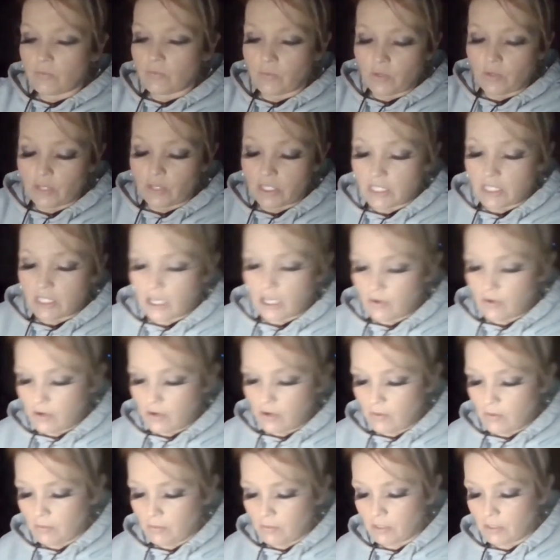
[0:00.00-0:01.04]
for the
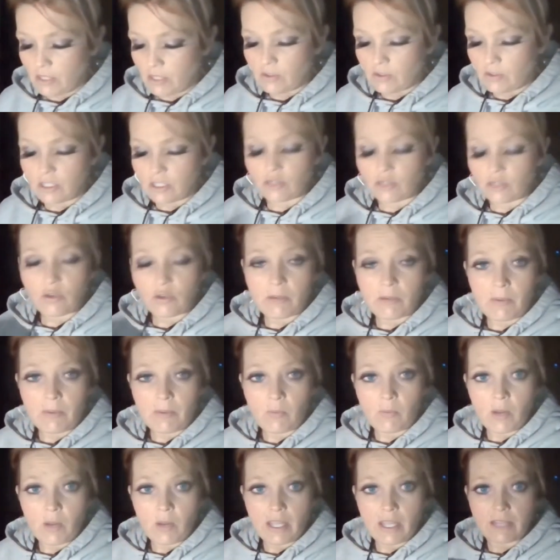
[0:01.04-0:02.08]
tarot, I'm going to use the trip
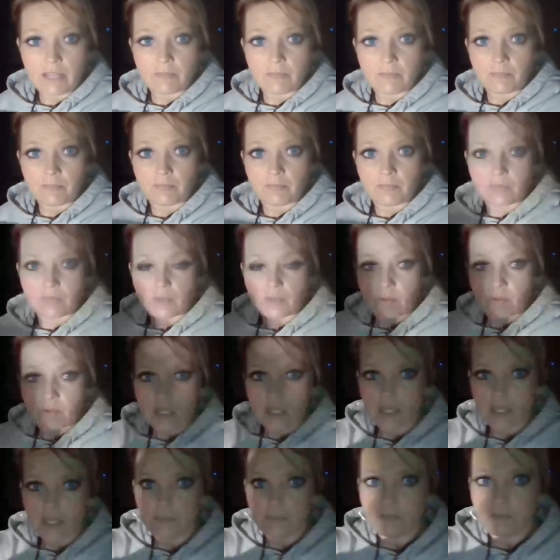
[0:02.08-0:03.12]
and wait,
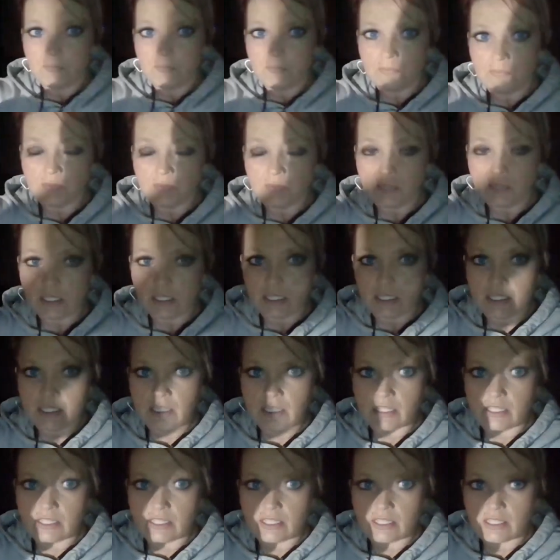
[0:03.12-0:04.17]
okay? It
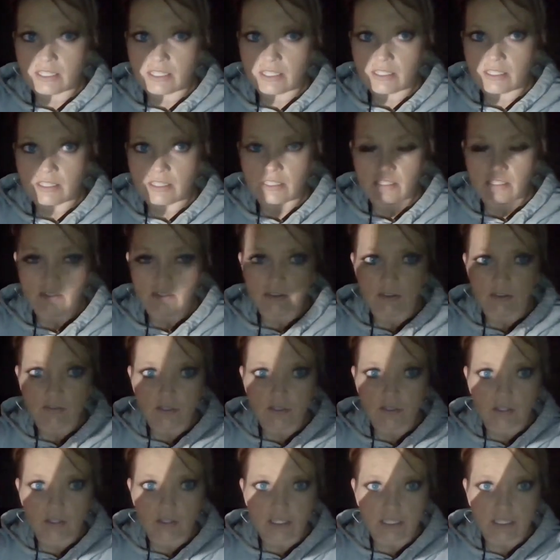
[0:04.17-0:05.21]
is, I don't know
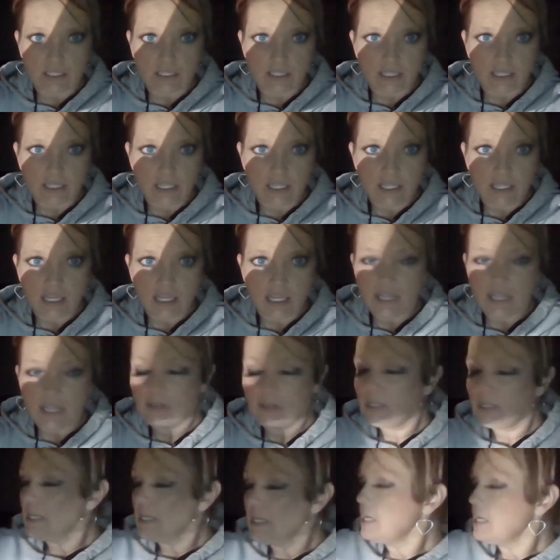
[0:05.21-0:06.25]
if you guys can see that.
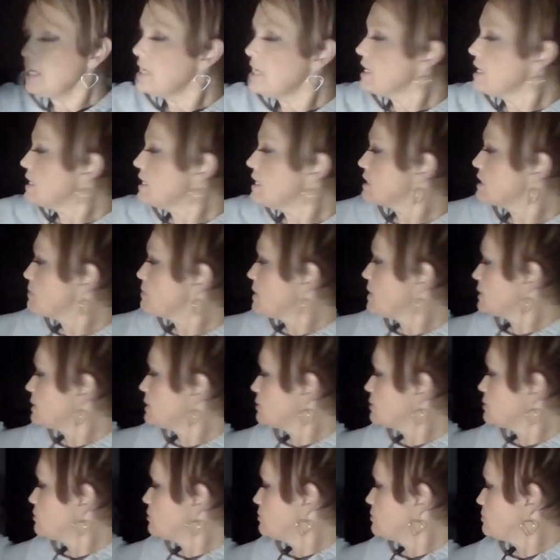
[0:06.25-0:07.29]
It's my
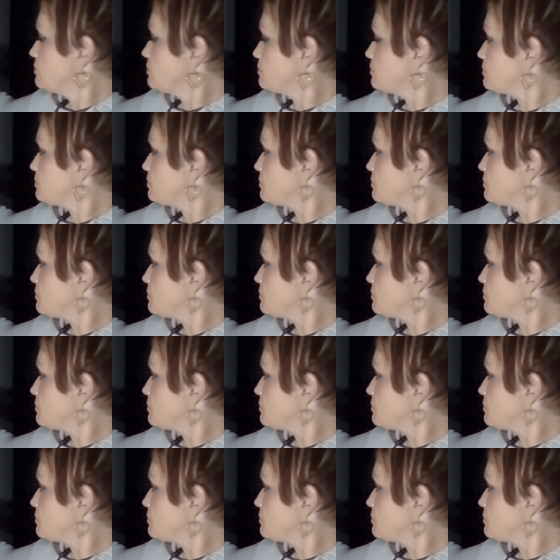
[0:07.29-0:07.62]
little